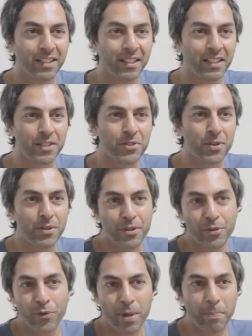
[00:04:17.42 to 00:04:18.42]
Yeah, so in the
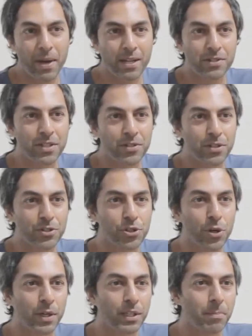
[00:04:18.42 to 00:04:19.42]
3 paintings that are
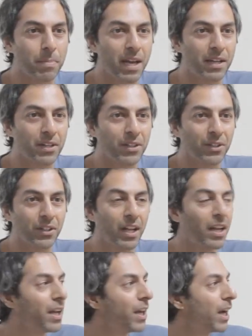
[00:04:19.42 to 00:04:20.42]
showing in the biennial,
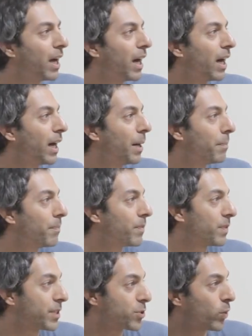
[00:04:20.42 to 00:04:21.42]

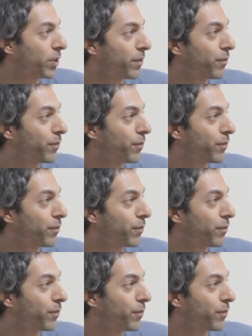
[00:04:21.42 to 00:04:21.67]
this one, The